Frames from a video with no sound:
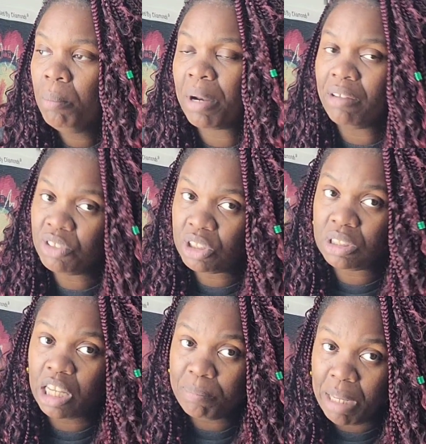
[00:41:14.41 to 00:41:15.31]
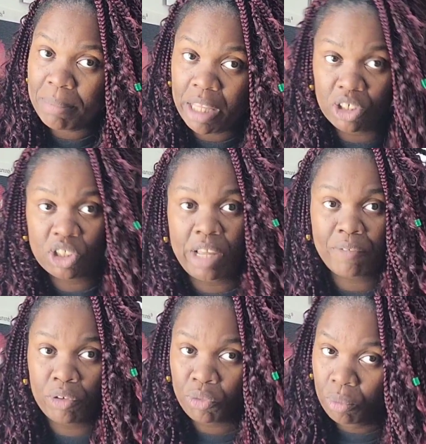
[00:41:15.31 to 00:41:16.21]
But I was just like, maybe they just left
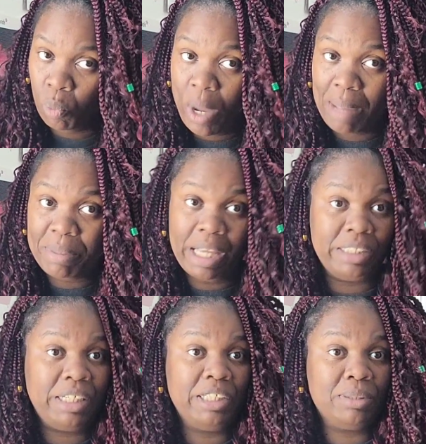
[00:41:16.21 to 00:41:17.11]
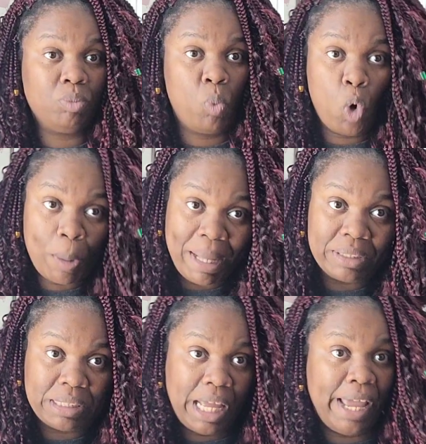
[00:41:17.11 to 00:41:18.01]
her wet because it is warm
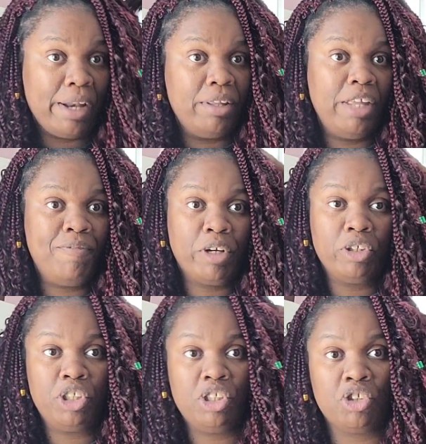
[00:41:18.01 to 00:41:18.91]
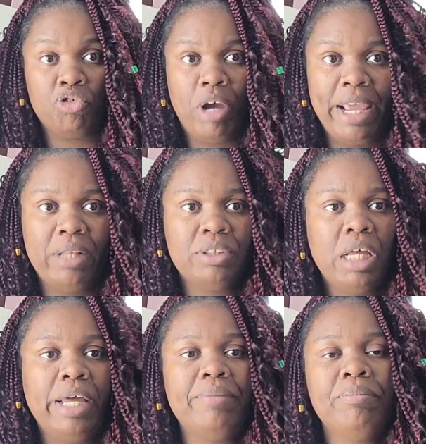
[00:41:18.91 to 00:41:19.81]
outside and they figured she'd just dry
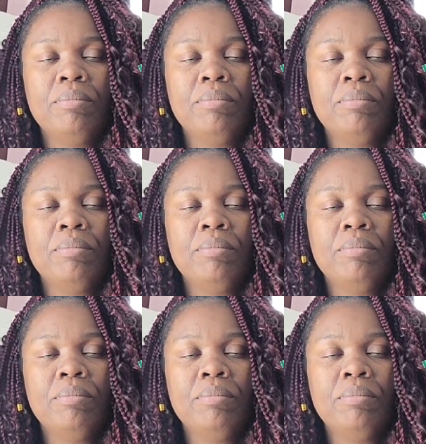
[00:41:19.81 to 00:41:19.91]
outside.